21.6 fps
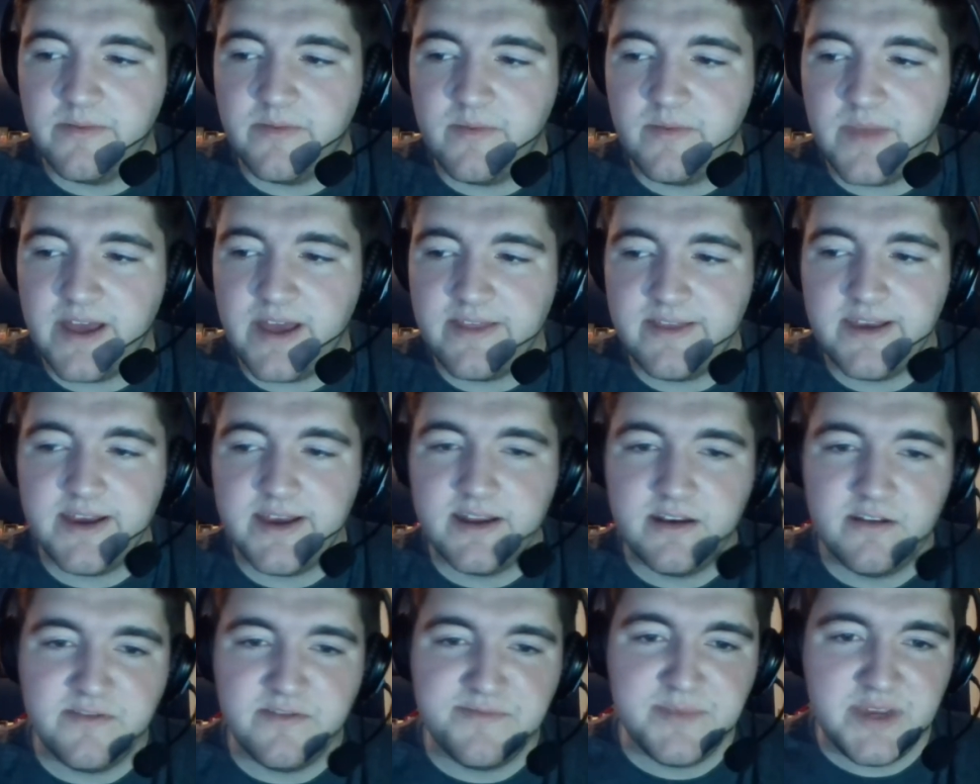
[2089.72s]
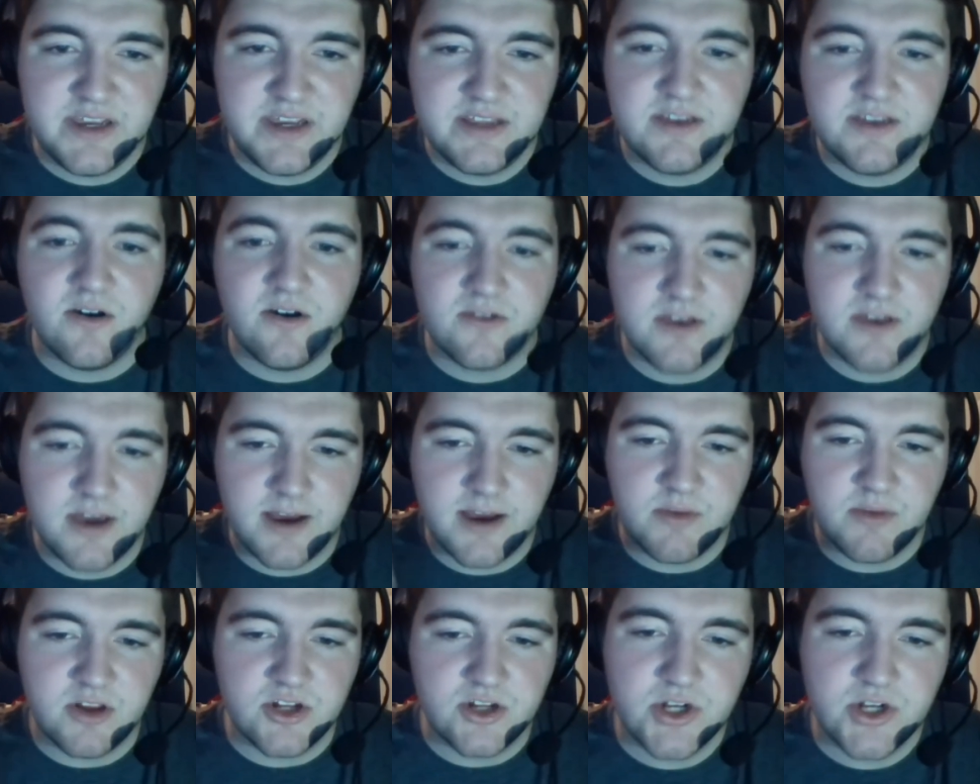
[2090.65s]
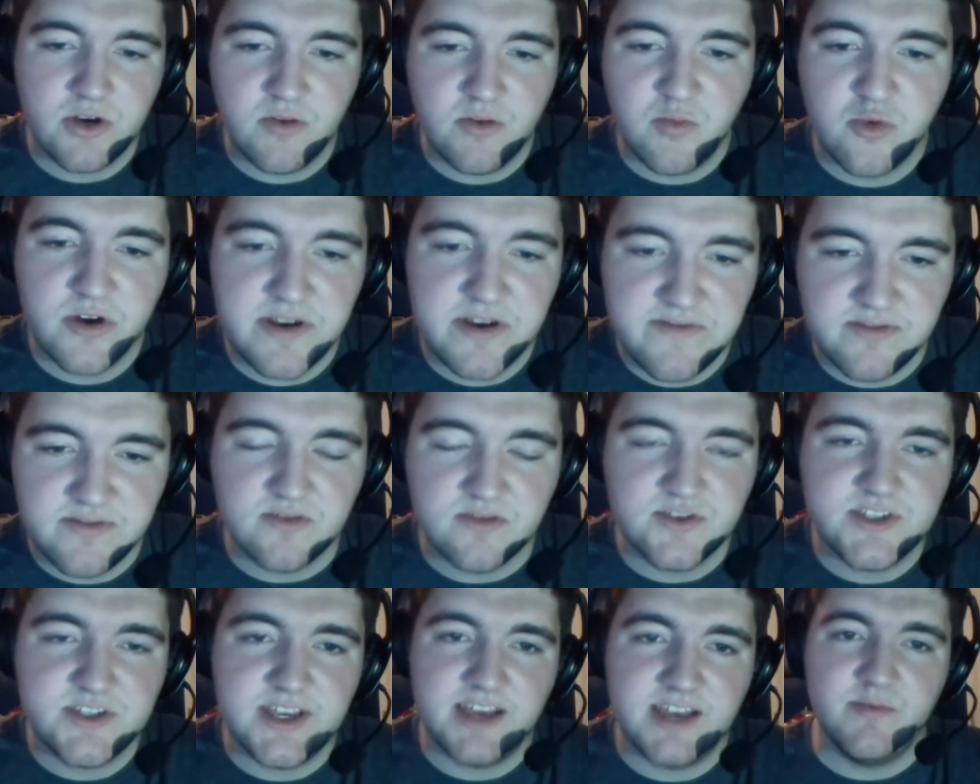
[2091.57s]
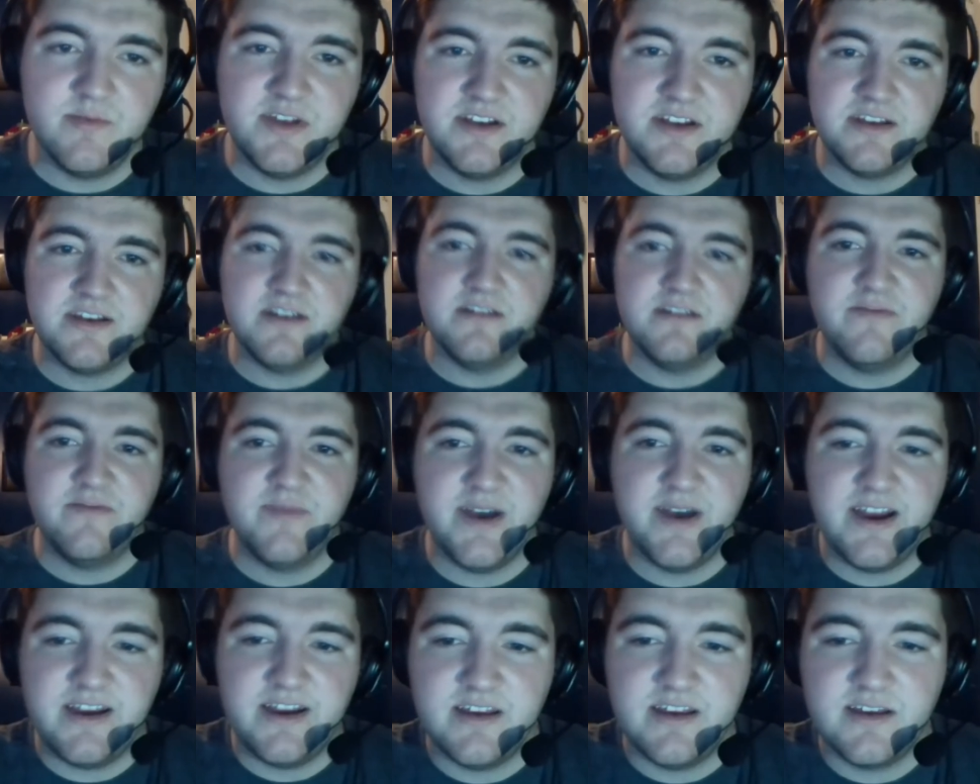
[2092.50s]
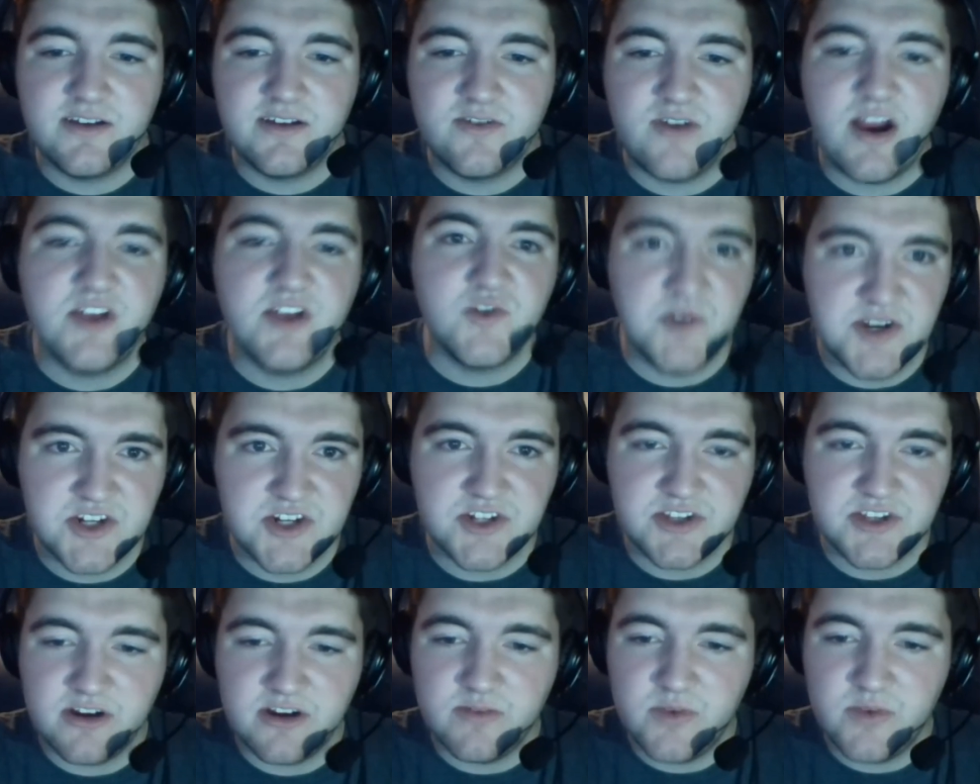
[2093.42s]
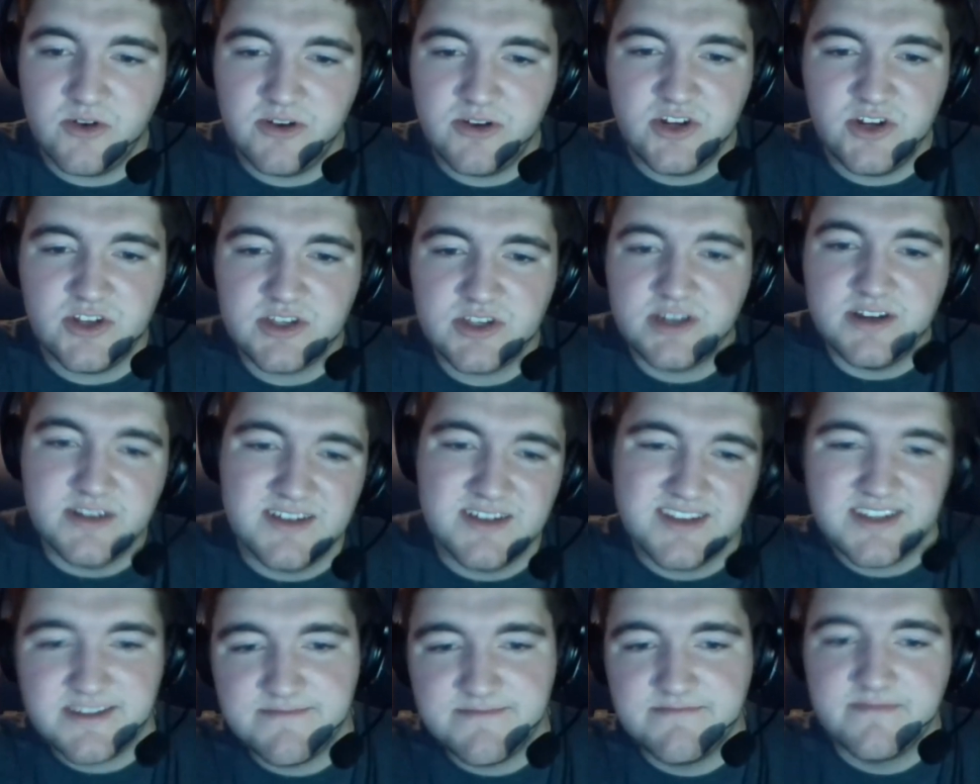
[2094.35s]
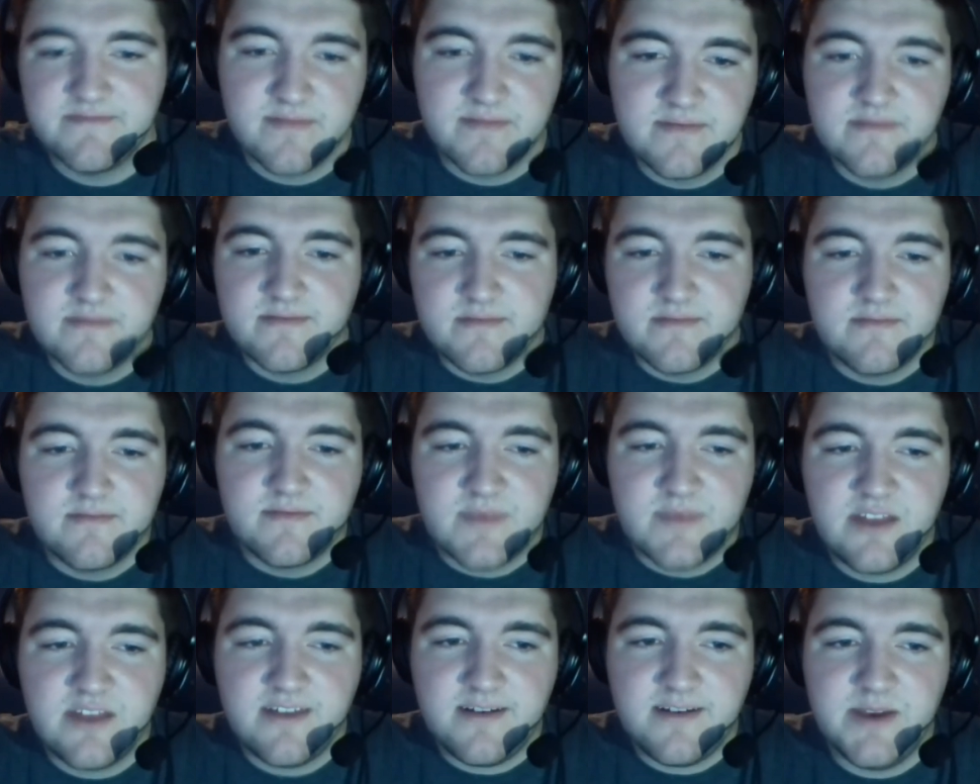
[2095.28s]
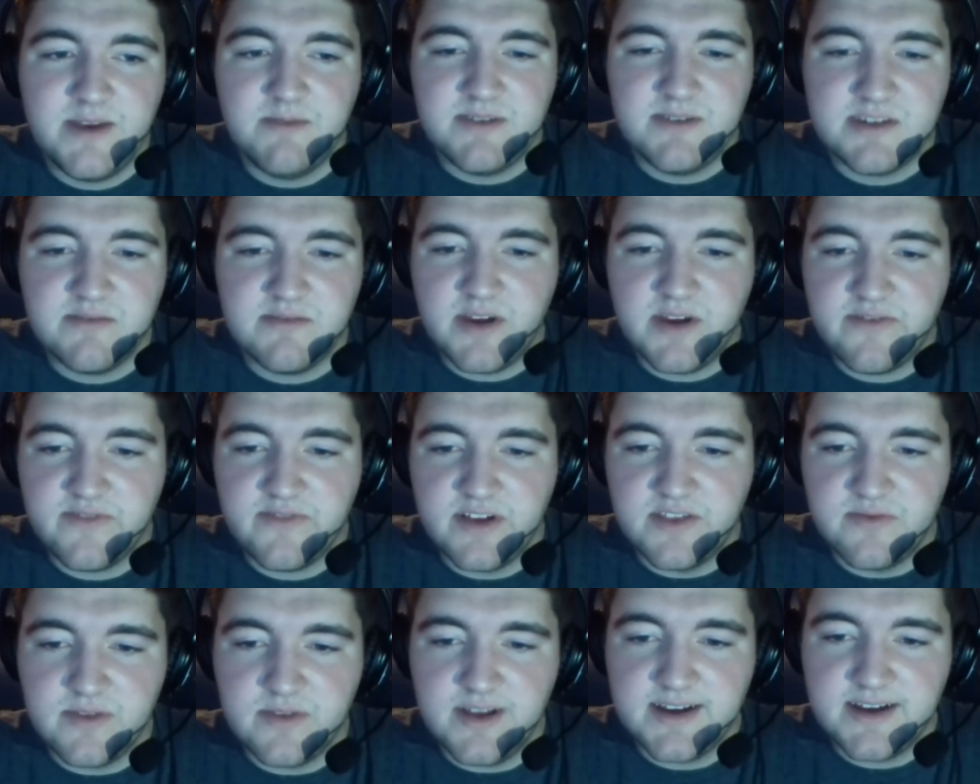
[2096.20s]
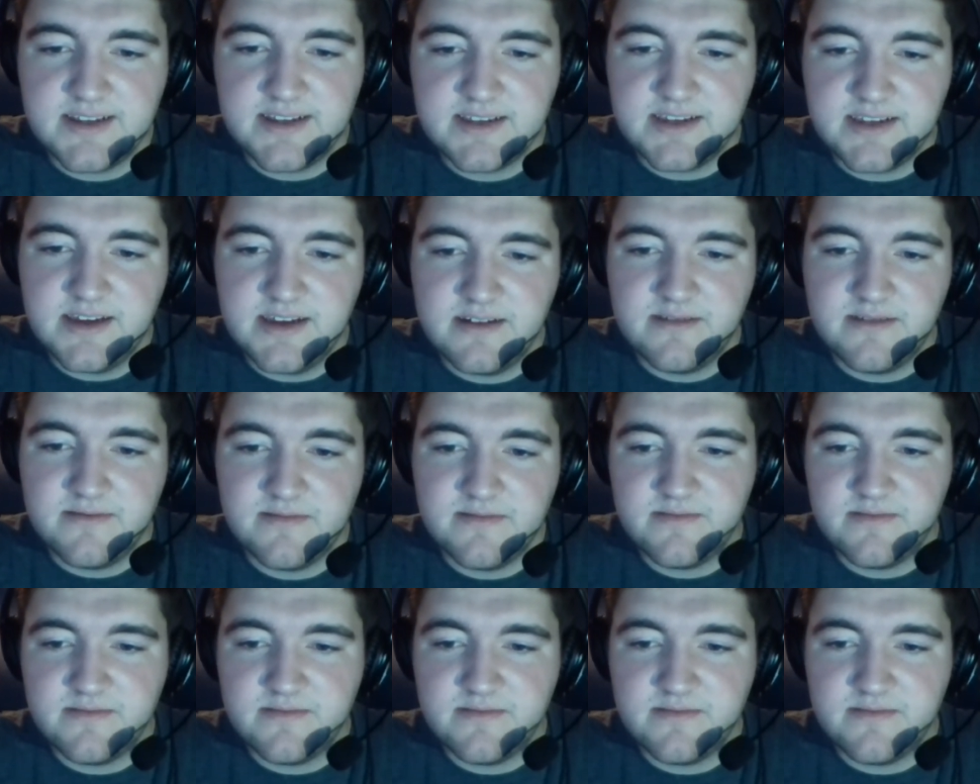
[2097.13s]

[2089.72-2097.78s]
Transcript: At the end of me talking, I'm going to show a brief little segment of my graduation ceremony just because I thought maybe some of my friends would like to see it.